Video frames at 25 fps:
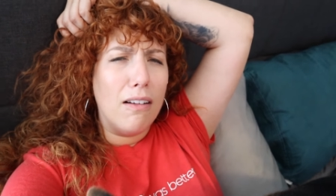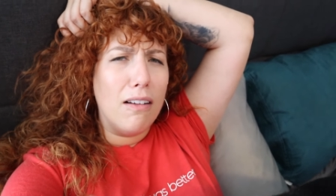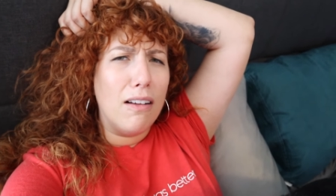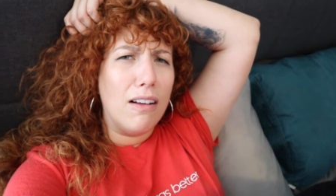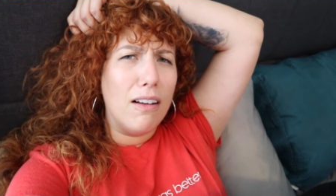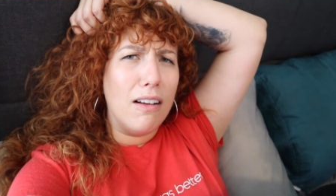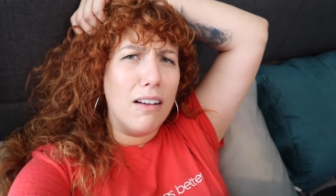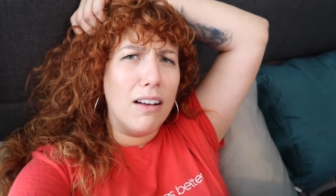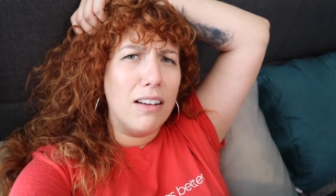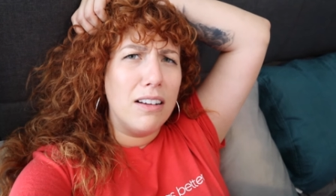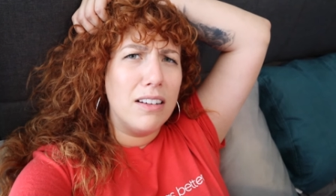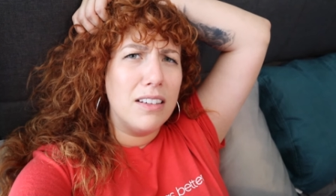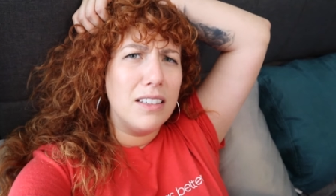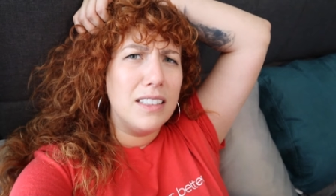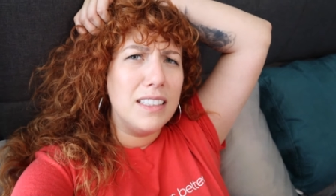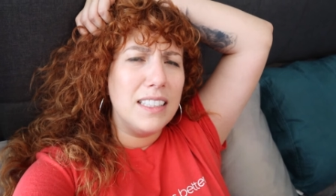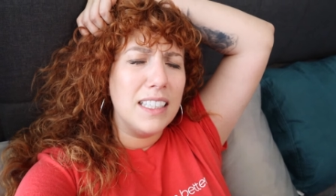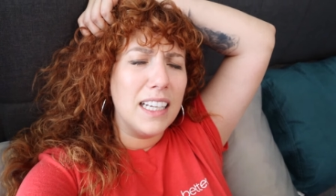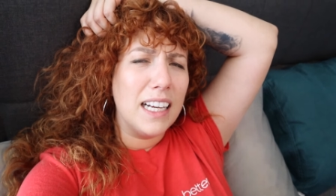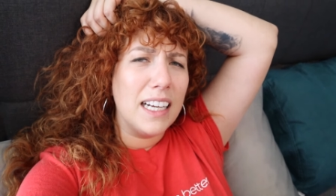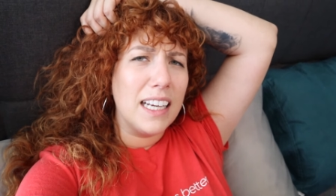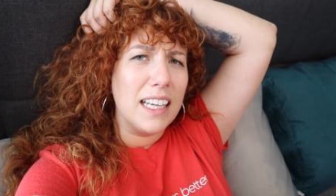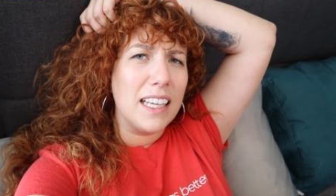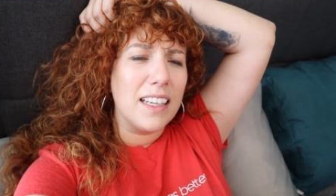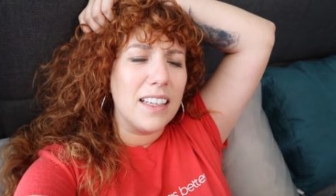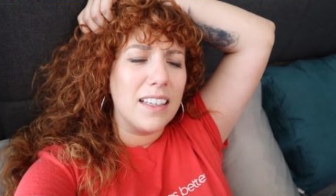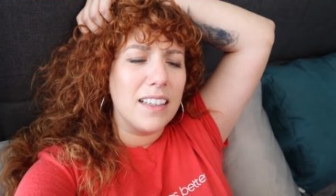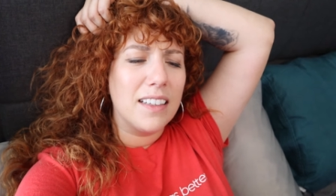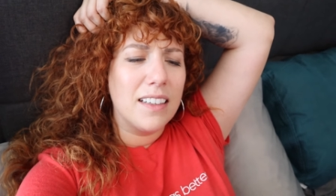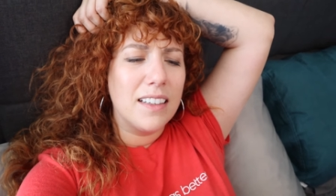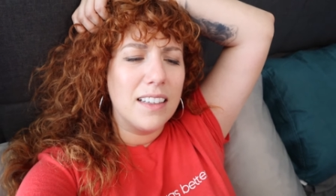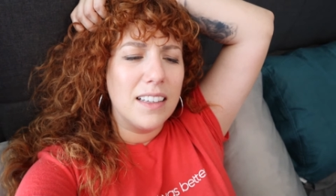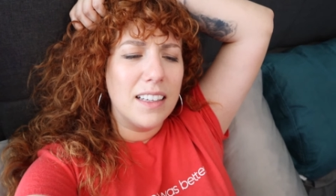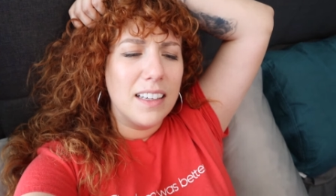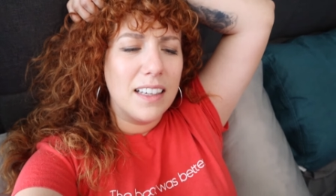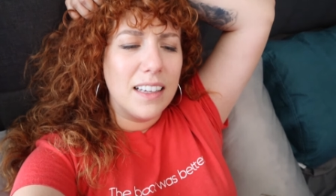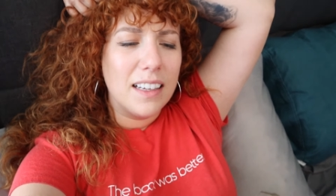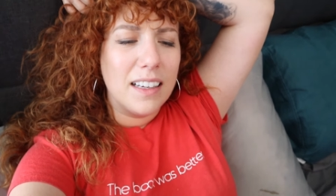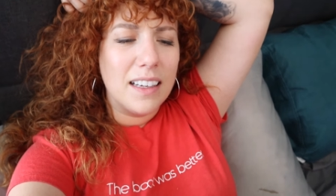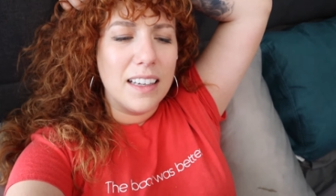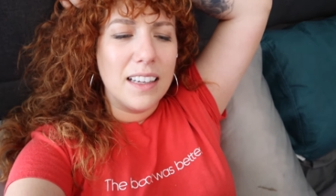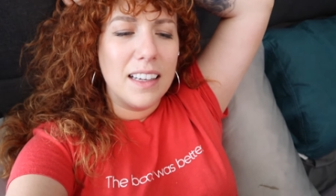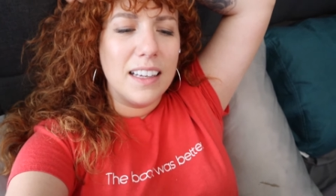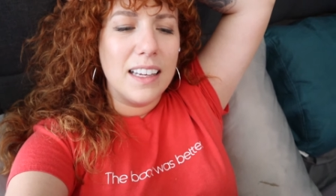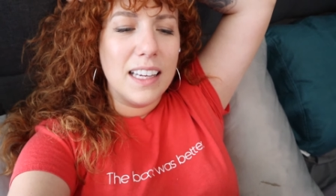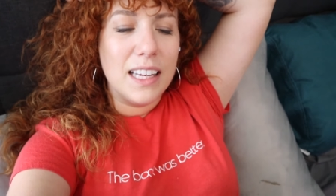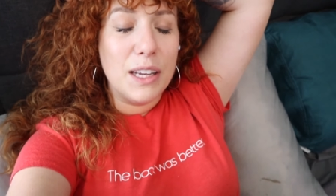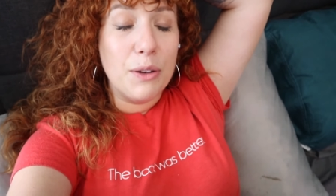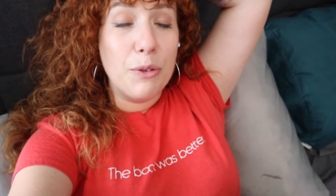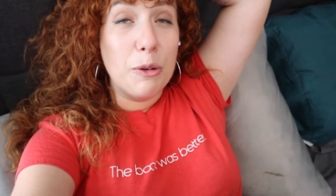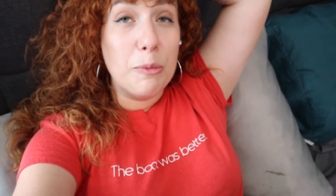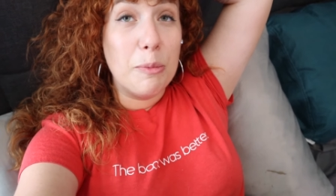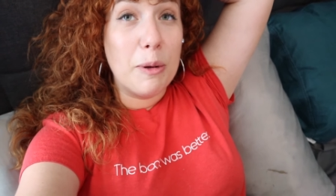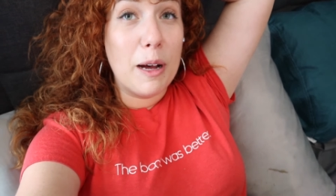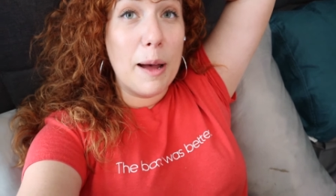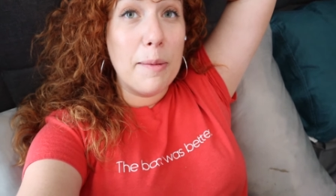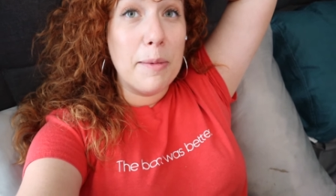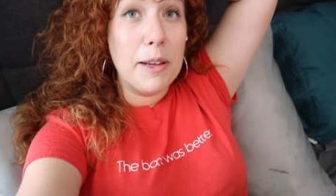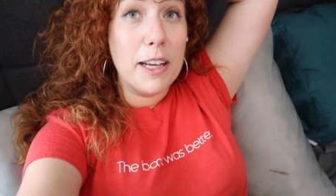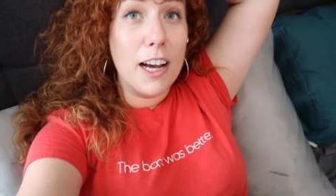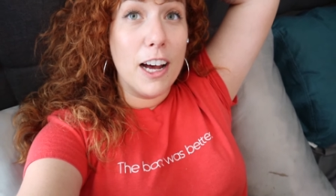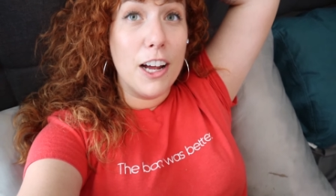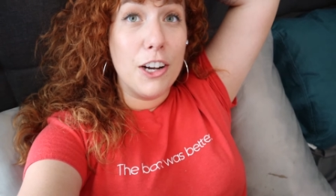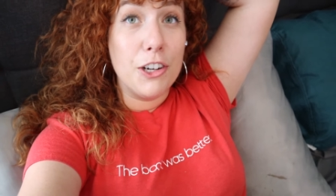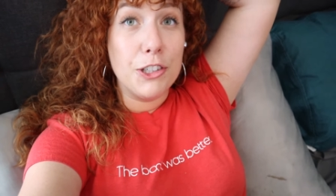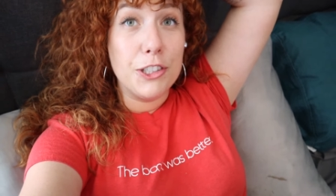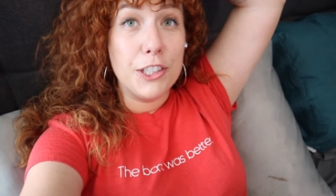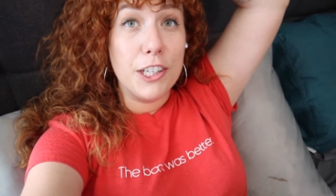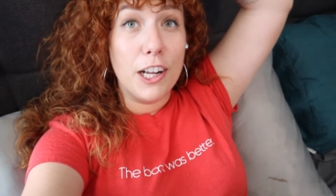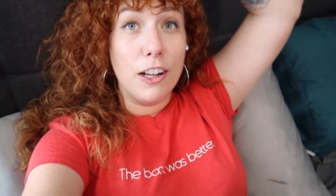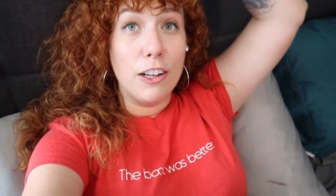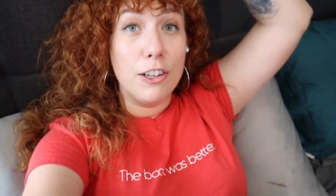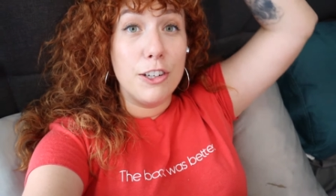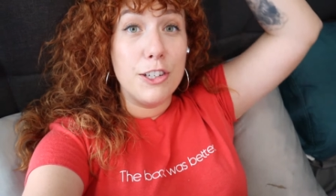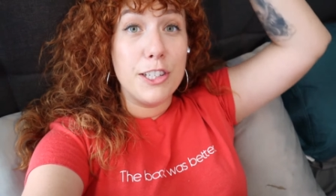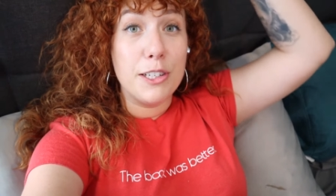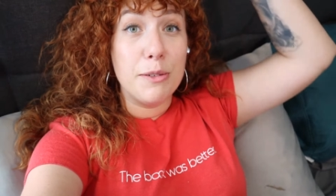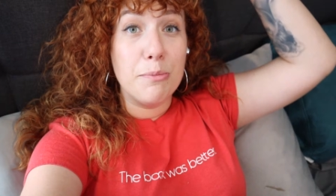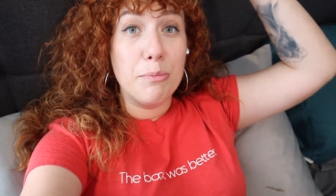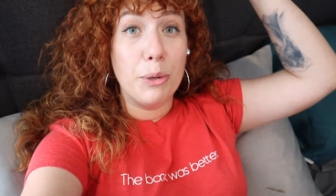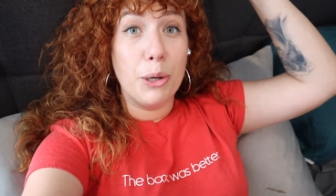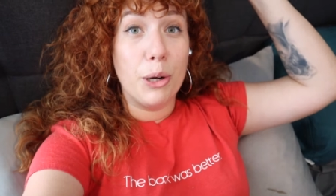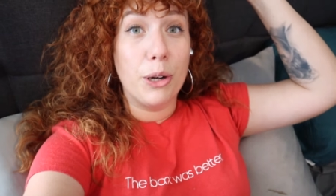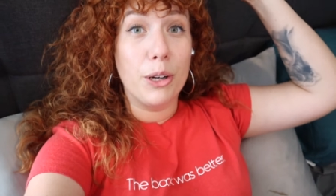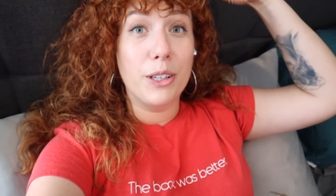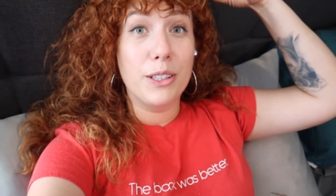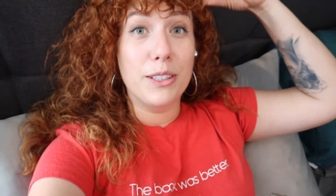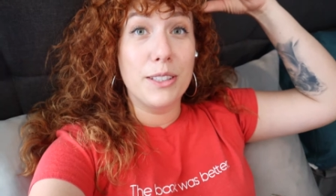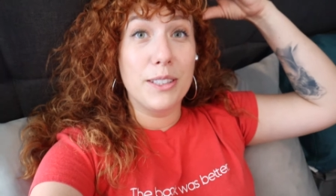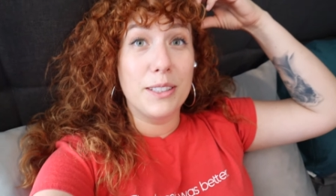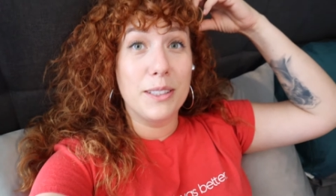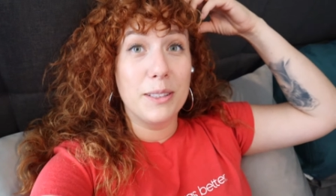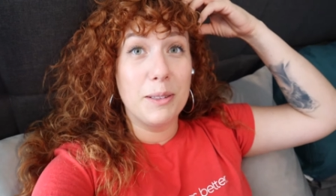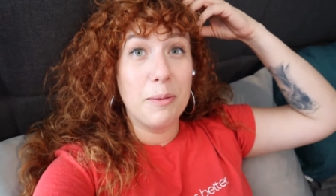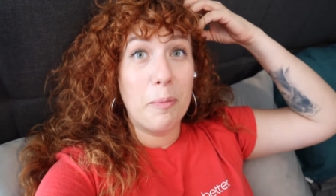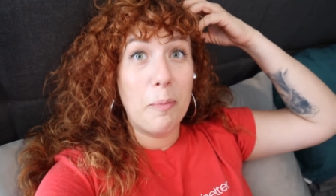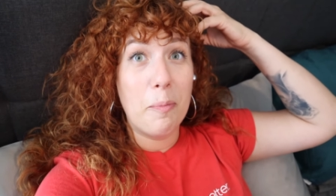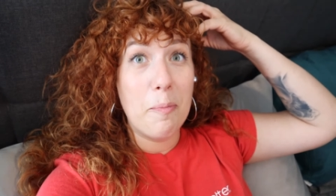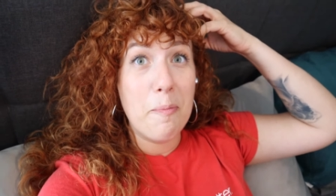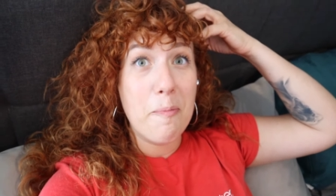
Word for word: oh, Denny, he would buy me a hundred dollars in books,